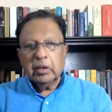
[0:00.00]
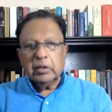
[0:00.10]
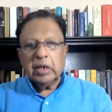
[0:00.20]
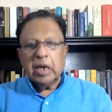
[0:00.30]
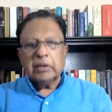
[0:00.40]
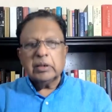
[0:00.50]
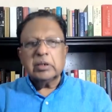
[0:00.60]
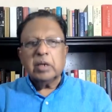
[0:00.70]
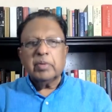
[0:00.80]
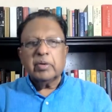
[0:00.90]
The
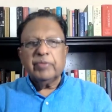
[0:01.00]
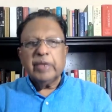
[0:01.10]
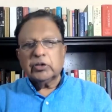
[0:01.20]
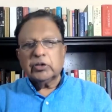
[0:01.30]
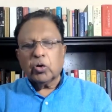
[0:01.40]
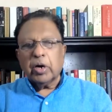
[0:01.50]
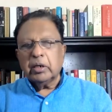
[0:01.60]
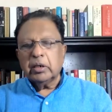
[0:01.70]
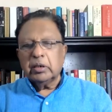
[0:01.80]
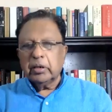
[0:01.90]
largest number of deaths
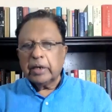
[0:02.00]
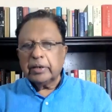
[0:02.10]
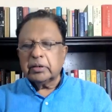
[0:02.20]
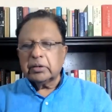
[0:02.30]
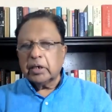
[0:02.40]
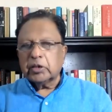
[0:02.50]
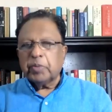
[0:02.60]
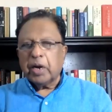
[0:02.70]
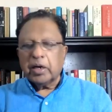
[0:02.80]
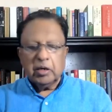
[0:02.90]
occurred in the United States
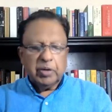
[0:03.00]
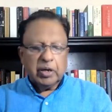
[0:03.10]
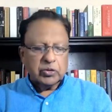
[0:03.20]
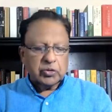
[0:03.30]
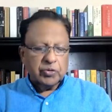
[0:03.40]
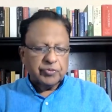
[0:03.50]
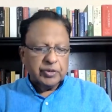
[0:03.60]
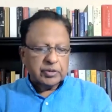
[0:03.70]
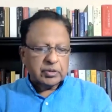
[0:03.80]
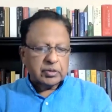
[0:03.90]
partly because of
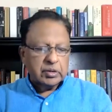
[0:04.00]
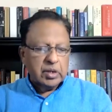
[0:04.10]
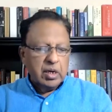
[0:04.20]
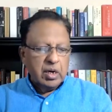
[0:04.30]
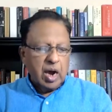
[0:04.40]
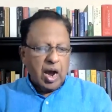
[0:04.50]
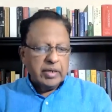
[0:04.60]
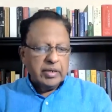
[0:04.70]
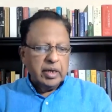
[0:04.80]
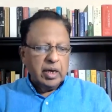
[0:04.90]
this
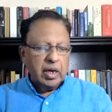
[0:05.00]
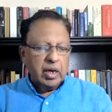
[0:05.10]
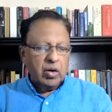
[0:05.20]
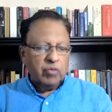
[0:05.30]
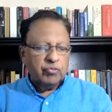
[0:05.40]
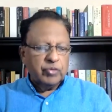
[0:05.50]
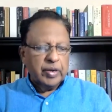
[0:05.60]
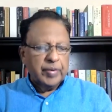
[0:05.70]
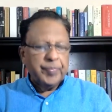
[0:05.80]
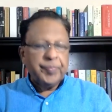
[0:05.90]
idea of
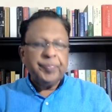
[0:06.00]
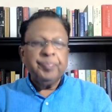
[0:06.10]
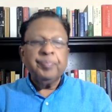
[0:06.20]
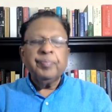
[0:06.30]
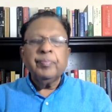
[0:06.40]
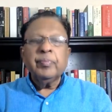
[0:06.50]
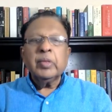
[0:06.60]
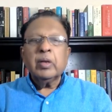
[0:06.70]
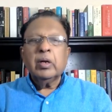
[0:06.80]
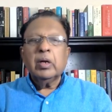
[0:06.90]

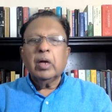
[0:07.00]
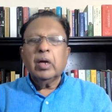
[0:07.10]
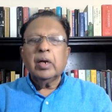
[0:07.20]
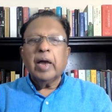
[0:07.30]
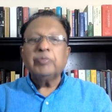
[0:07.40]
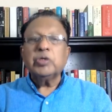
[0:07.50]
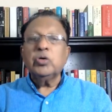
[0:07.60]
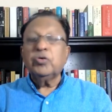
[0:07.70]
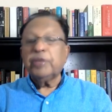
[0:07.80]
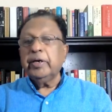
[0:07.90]
uh, uh,
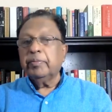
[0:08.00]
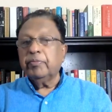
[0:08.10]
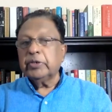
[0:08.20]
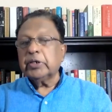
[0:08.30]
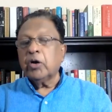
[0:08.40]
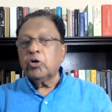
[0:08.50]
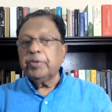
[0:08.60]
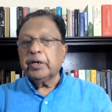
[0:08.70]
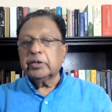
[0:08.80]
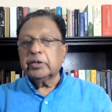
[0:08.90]
absolute freedom, which cannot
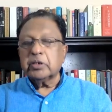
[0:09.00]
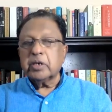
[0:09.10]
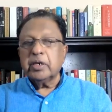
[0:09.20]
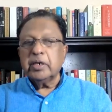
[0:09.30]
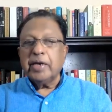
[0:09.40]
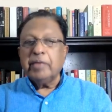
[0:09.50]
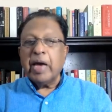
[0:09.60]
be restricted in any